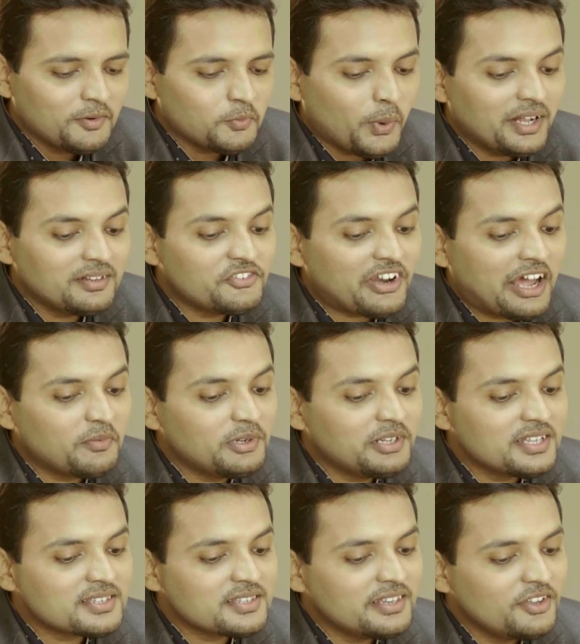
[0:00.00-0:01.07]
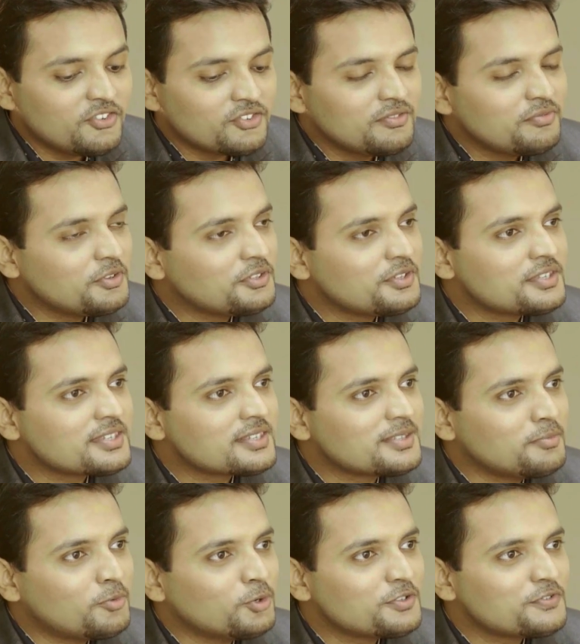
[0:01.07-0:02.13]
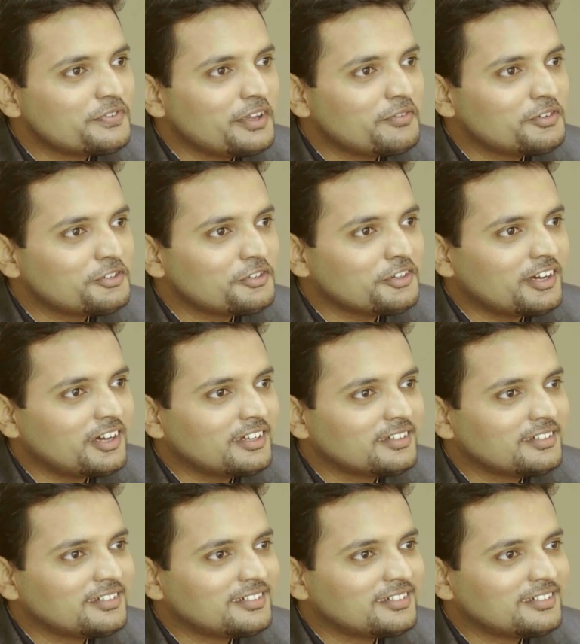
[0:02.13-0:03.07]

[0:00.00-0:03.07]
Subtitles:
One travel destination which is the most favorite to your heart?